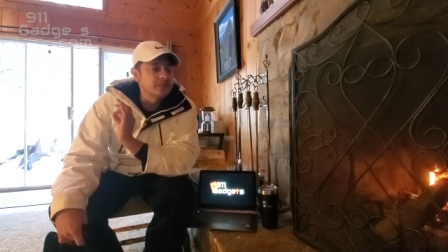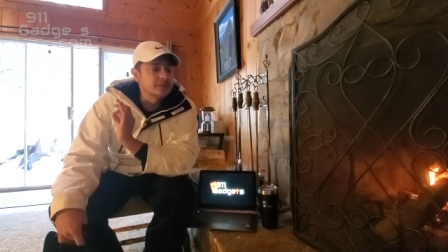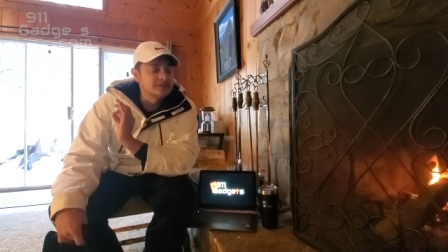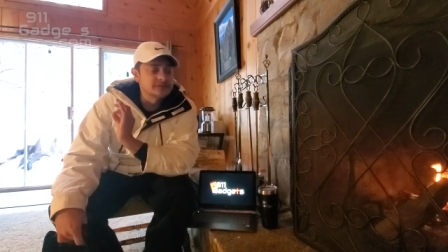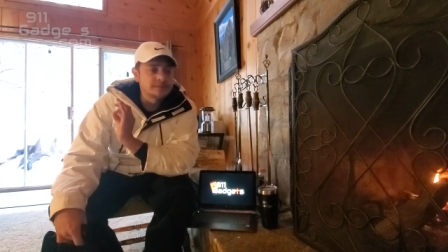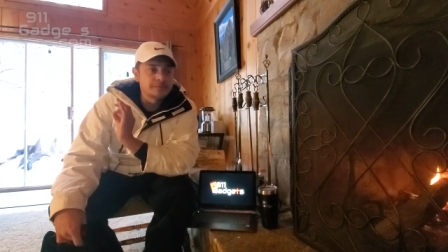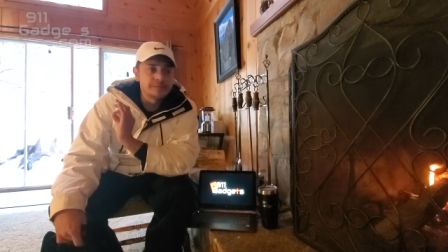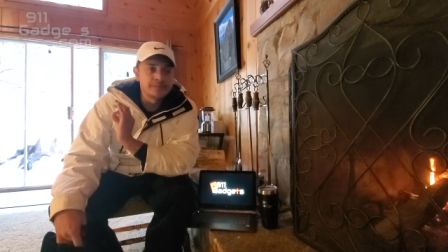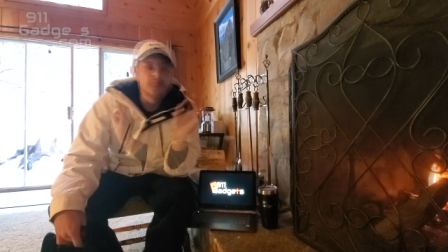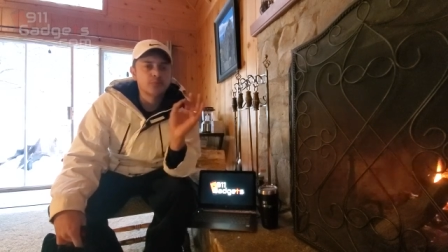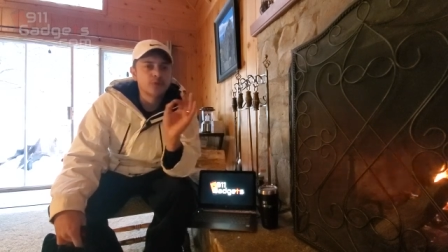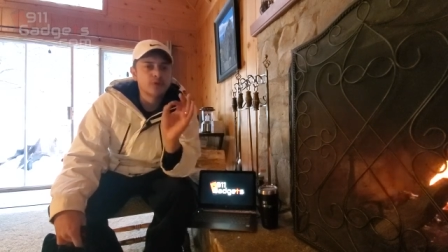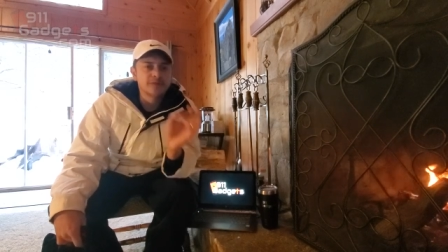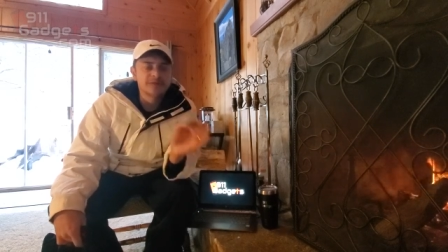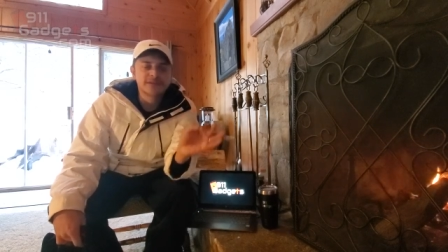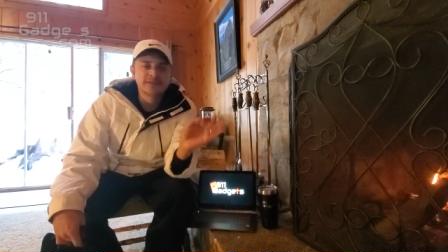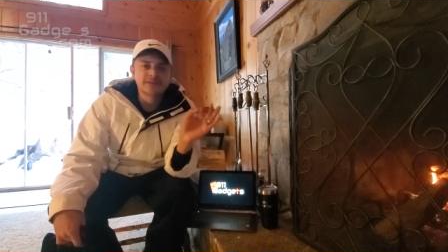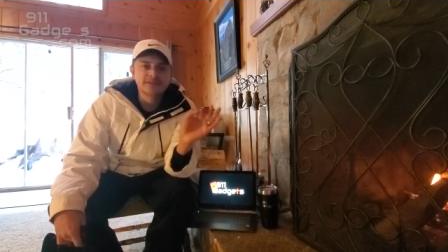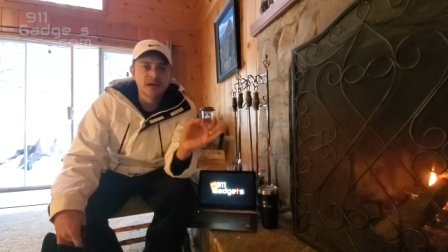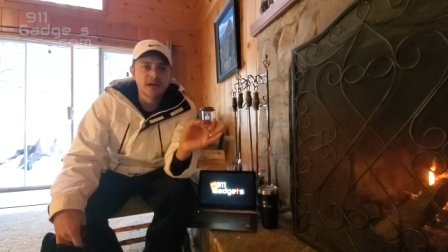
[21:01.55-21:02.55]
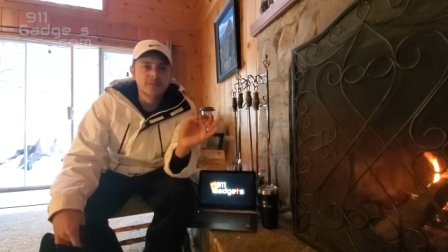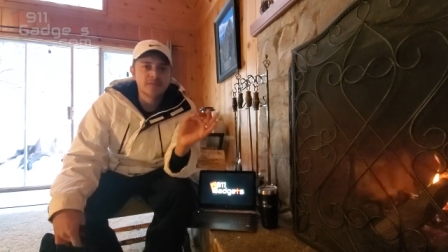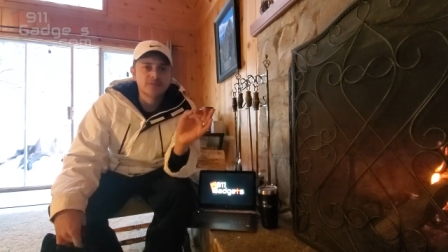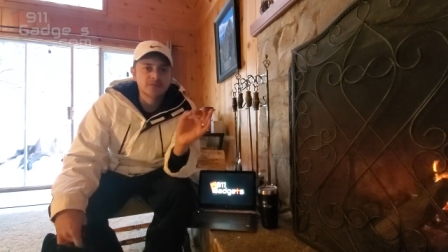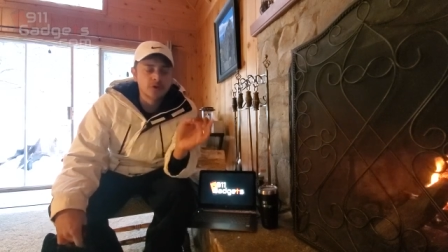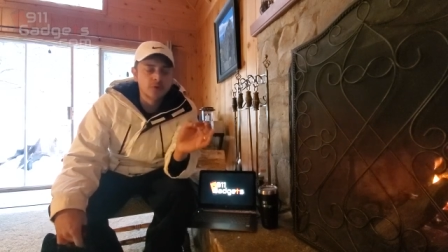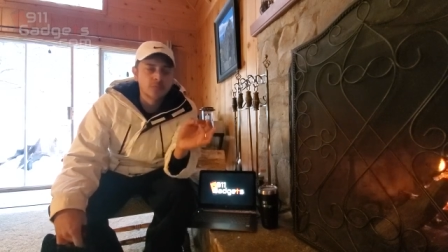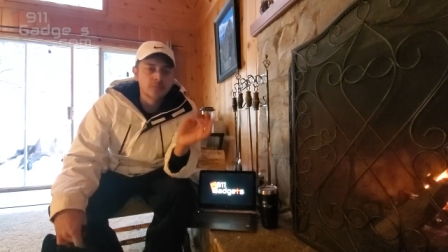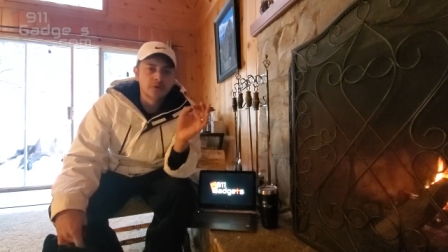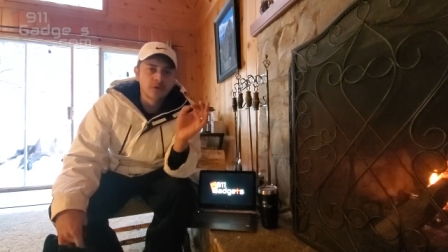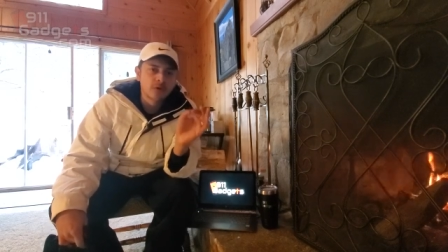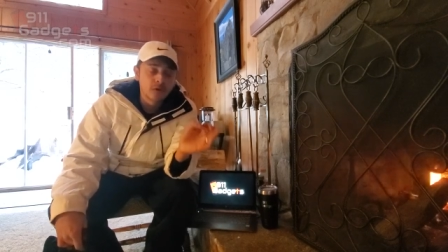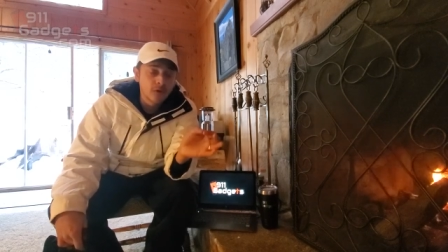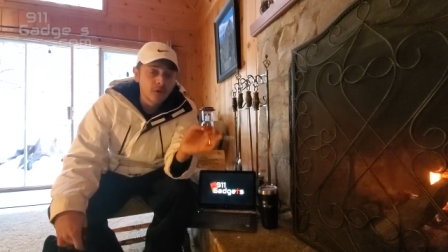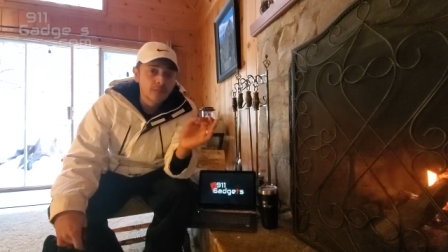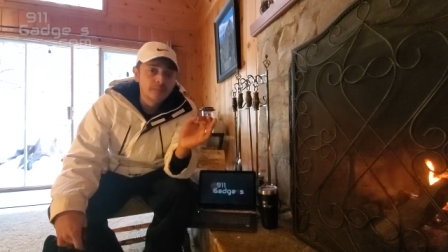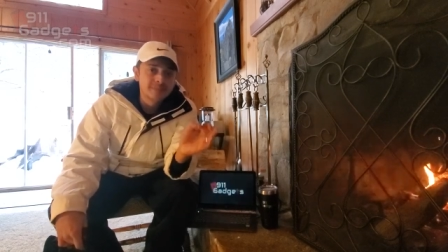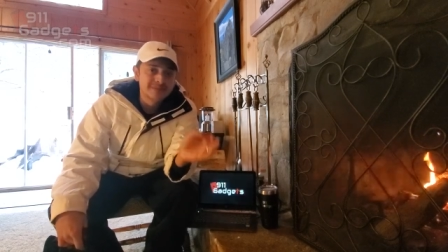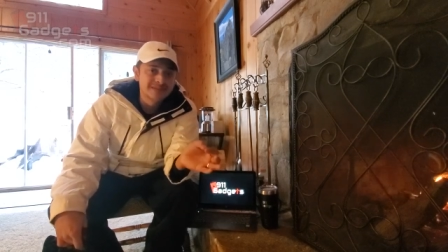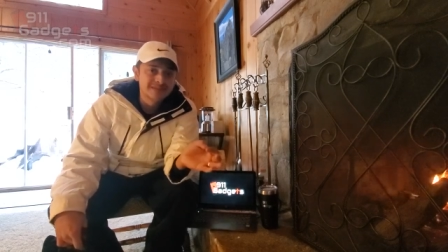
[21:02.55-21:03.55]
it's the perfect time to open a
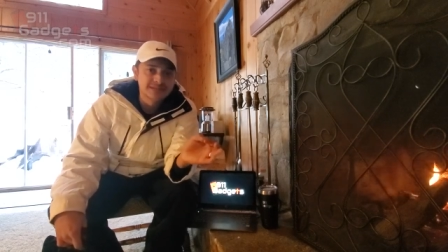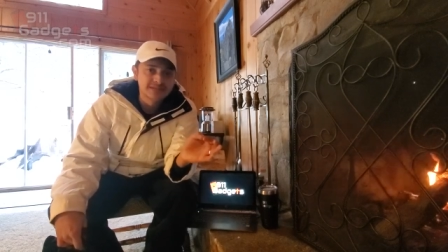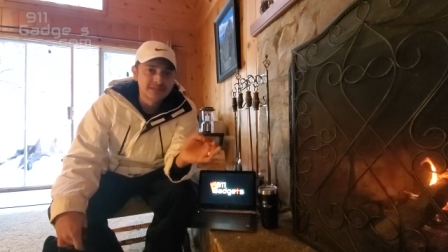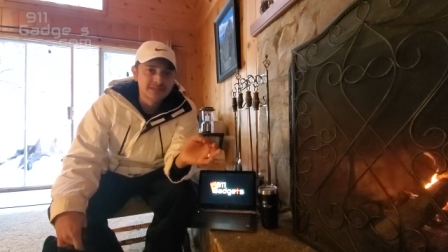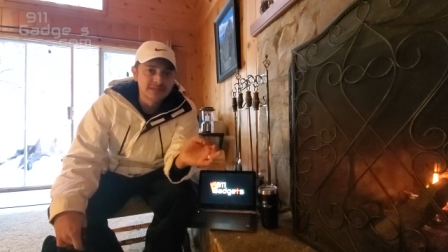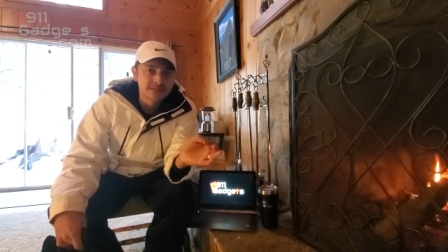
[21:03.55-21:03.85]
home business.